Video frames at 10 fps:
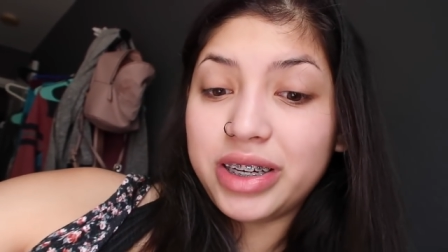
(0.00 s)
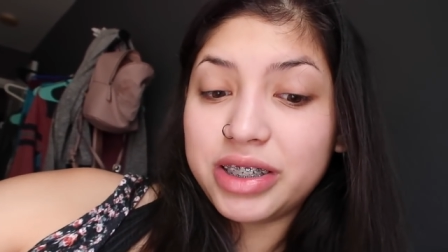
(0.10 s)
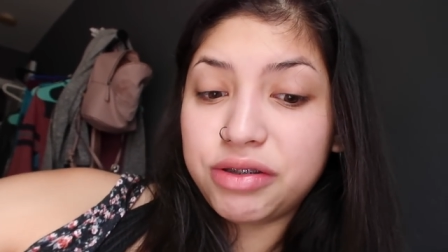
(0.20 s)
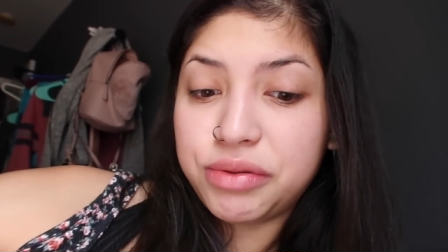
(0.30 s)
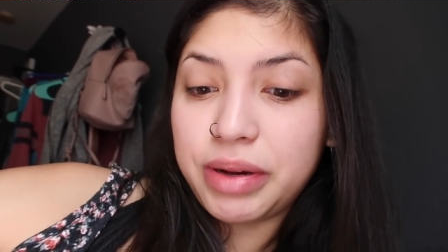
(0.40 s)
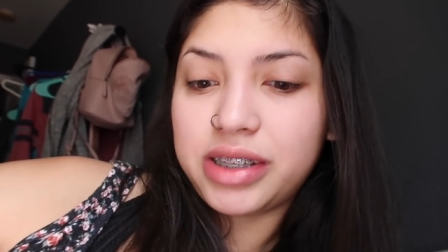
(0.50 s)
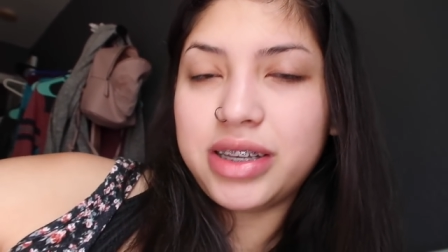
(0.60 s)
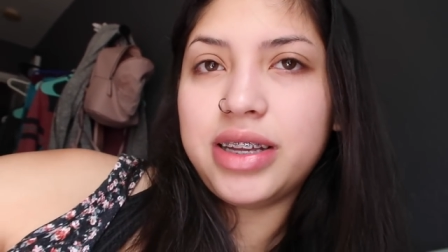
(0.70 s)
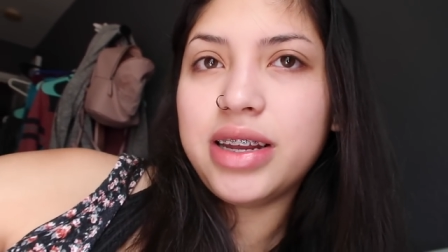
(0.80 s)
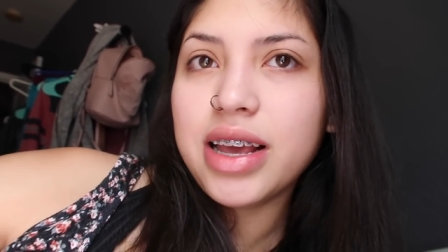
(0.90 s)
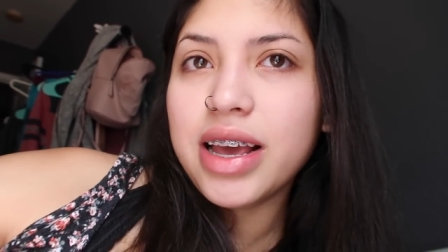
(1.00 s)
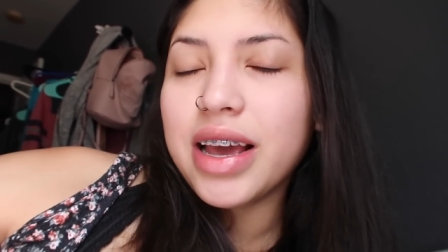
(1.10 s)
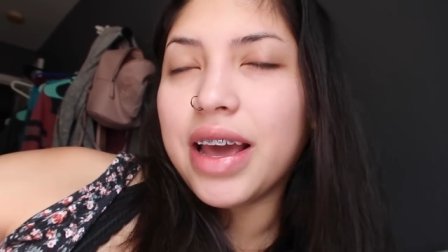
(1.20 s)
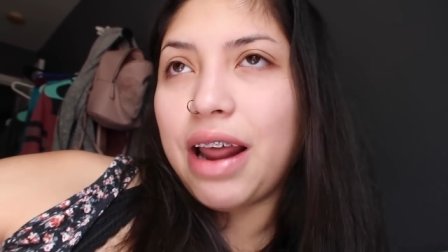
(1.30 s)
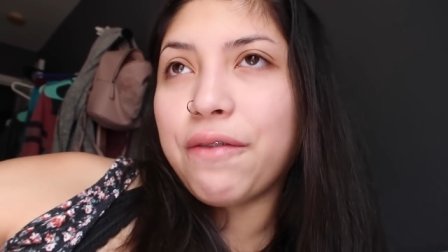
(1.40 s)
disrespected,
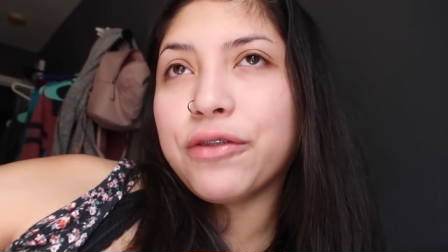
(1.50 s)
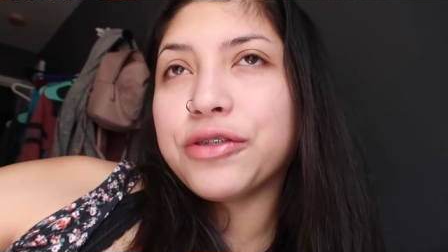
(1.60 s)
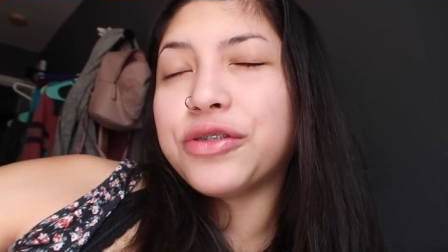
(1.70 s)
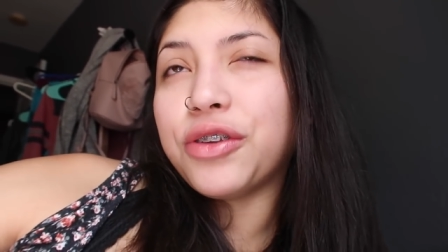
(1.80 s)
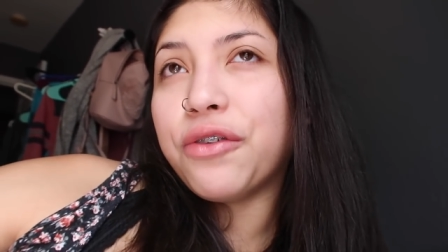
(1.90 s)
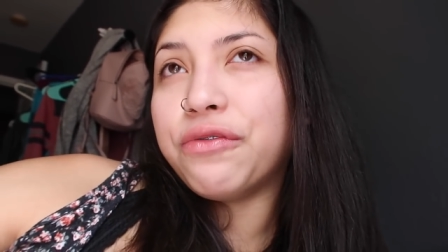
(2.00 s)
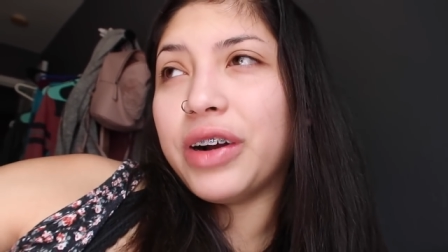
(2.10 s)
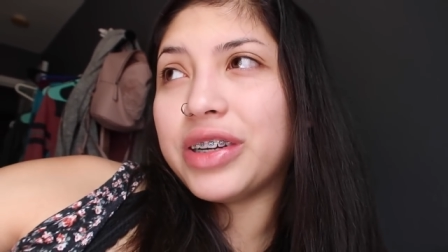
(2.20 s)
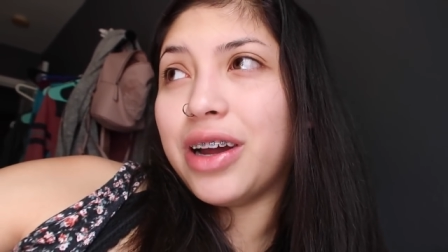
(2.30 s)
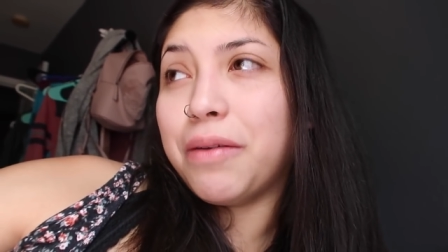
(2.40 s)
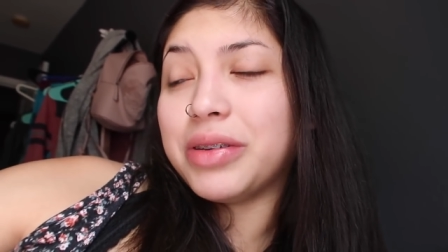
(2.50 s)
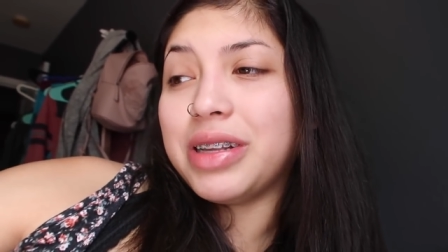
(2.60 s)
and I feel so fucked up